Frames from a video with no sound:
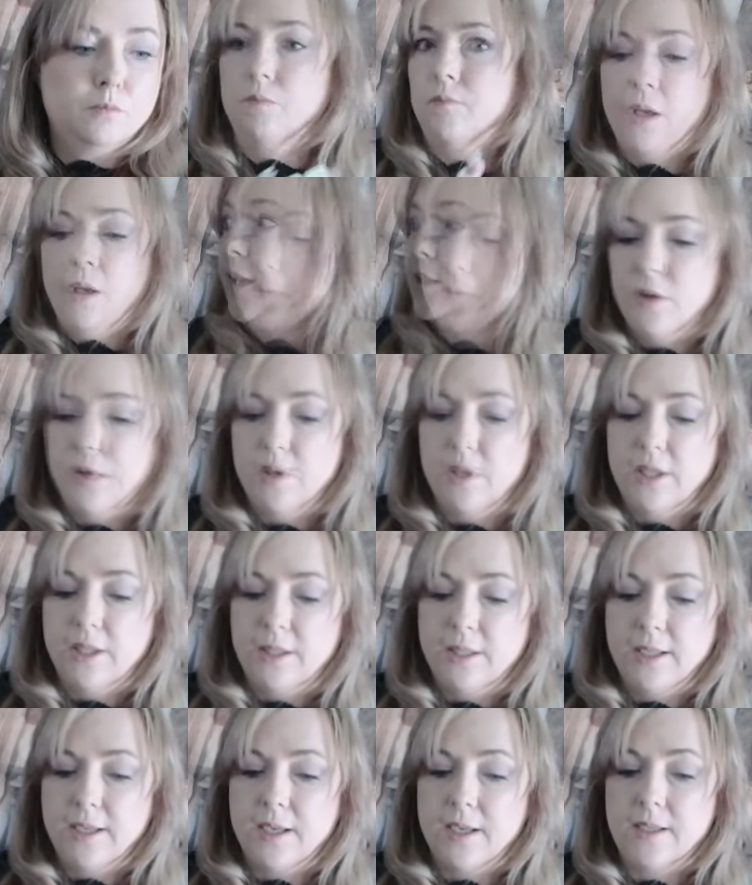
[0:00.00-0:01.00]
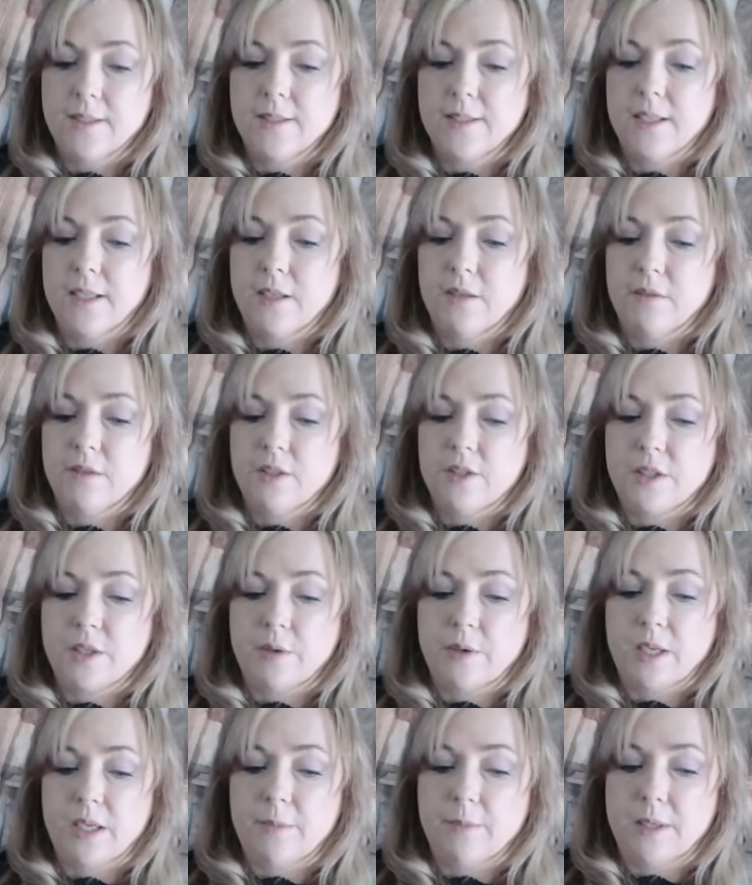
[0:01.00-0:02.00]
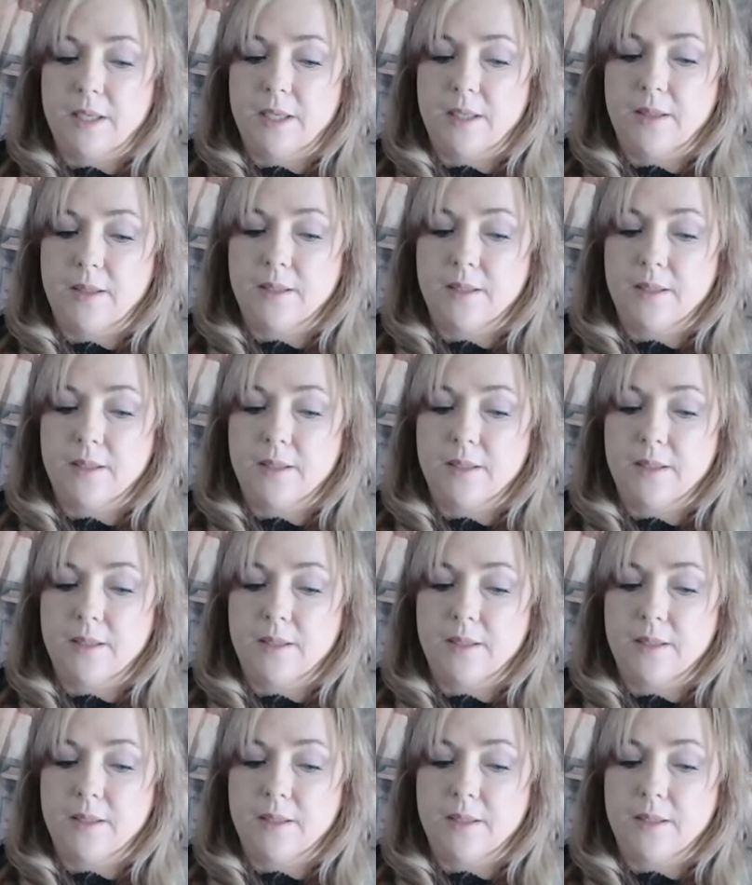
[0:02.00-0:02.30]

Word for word: What I've got in the cards here, it's showing me